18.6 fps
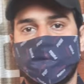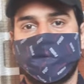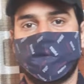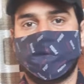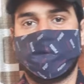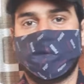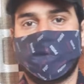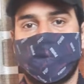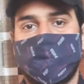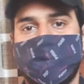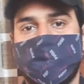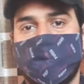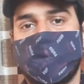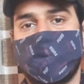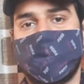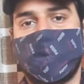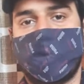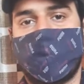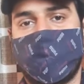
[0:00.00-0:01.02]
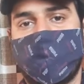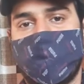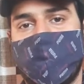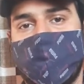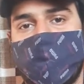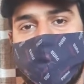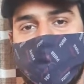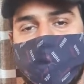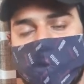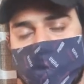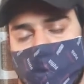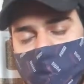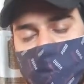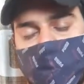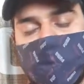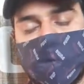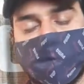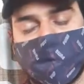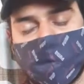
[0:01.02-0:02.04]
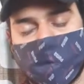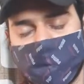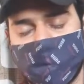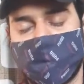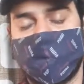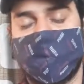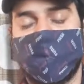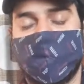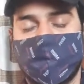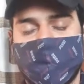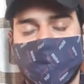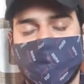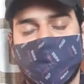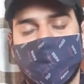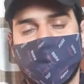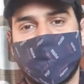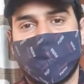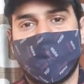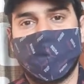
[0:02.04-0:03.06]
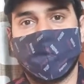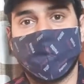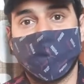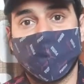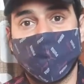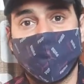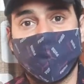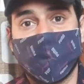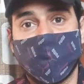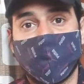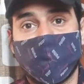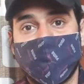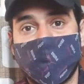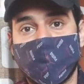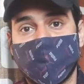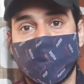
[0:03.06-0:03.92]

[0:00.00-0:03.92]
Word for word: Leati Joseph Joe Anoa, better known by his ring name Roman Reigns,